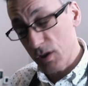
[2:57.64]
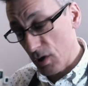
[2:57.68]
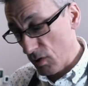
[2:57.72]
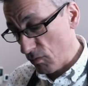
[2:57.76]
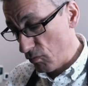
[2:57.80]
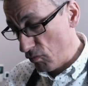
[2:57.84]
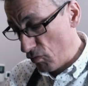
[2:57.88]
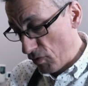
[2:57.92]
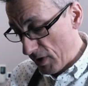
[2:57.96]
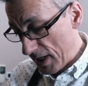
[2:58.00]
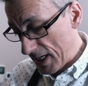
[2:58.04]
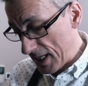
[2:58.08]
to
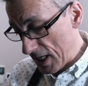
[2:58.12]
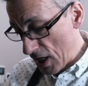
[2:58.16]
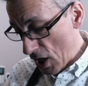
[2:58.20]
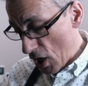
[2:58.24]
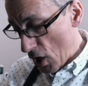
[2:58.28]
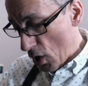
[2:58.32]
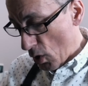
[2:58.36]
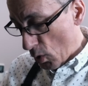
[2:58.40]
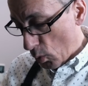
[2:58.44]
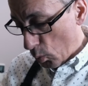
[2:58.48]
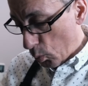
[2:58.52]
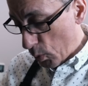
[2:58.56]
really
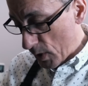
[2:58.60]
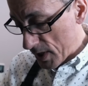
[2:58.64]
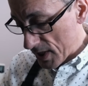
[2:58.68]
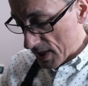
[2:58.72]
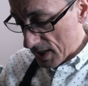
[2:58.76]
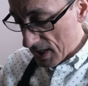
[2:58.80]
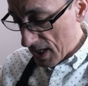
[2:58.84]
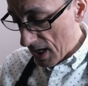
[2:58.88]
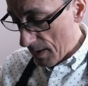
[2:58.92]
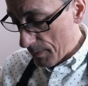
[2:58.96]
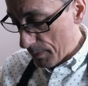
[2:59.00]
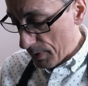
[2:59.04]

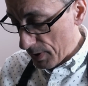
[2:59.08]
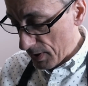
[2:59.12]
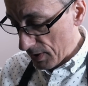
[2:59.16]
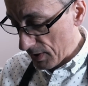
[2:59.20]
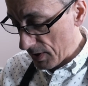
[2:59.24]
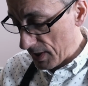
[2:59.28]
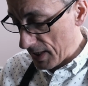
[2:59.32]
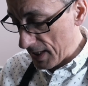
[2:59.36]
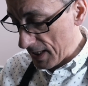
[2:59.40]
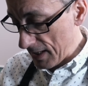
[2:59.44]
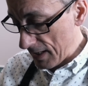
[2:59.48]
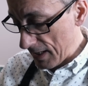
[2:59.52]
whisk up
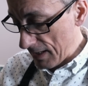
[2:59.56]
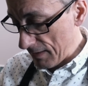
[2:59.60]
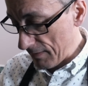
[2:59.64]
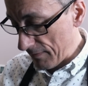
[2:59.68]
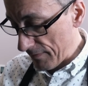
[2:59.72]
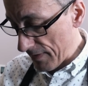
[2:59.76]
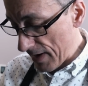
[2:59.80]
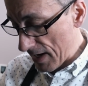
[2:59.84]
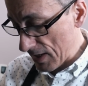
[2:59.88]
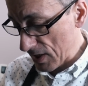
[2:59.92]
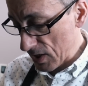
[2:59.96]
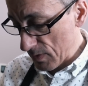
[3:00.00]
the
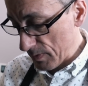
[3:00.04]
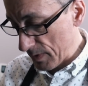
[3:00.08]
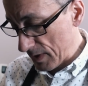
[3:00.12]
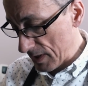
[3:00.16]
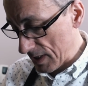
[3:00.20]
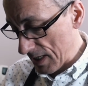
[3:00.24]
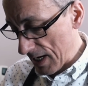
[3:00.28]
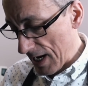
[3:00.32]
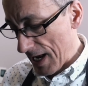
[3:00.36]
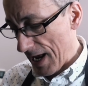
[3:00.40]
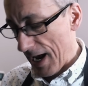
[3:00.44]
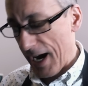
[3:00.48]

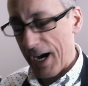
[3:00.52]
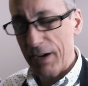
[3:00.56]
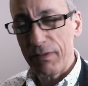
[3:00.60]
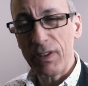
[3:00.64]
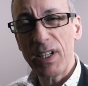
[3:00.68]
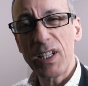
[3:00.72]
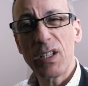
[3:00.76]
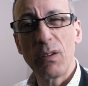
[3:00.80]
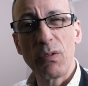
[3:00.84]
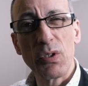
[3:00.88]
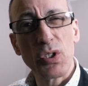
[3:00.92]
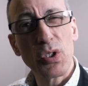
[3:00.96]
investment. I
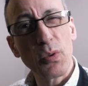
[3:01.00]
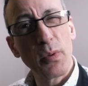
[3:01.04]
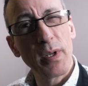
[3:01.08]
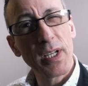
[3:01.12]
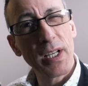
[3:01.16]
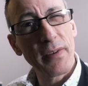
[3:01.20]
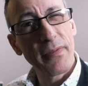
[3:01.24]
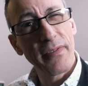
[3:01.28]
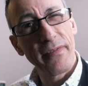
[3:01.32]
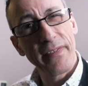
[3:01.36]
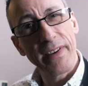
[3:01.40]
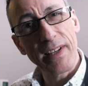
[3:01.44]
really don't do
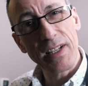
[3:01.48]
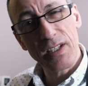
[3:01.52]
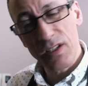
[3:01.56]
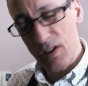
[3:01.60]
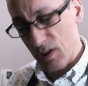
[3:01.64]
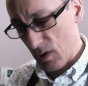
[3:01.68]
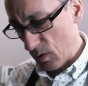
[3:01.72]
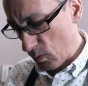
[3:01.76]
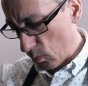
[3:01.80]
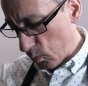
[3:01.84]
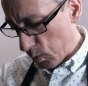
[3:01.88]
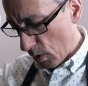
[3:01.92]
enough of it
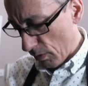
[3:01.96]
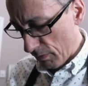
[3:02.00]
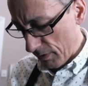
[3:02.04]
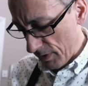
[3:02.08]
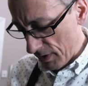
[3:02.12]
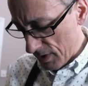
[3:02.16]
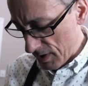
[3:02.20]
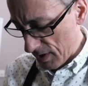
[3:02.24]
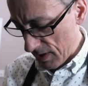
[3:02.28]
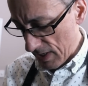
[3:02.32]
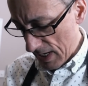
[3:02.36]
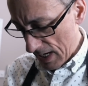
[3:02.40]
to
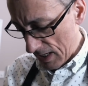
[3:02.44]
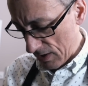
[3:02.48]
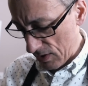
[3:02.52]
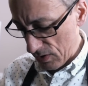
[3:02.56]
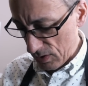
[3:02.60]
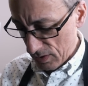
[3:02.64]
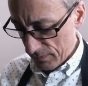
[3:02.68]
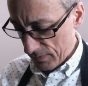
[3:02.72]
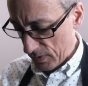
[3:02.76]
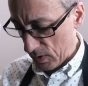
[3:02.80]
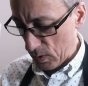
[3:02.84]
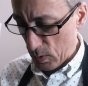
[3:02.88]
warrant that
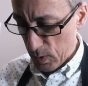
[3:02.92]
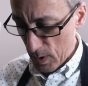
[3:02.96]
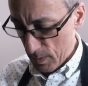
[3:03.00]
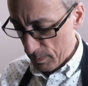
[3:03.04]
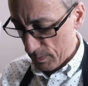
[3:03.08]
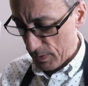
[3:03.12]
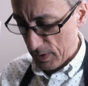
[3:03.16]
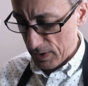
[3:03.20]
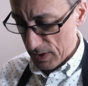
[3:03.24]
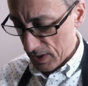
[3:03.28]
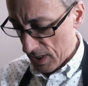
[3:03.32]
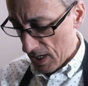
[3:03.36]
sort of
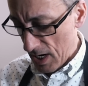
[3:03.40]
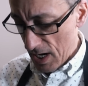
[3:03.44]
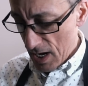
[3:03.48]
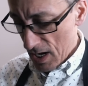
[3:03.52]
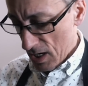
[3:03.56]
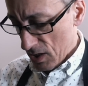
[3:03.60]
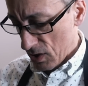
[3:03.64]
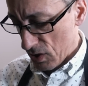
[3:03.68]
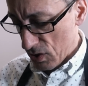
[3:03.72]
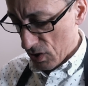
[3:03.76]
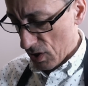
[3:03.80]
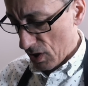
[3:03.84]
equipment,
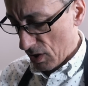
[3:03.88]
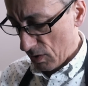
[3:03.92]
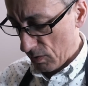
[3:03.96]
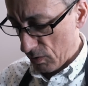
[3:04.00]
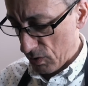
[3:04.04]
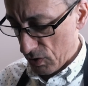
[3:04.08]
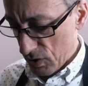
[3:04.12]
so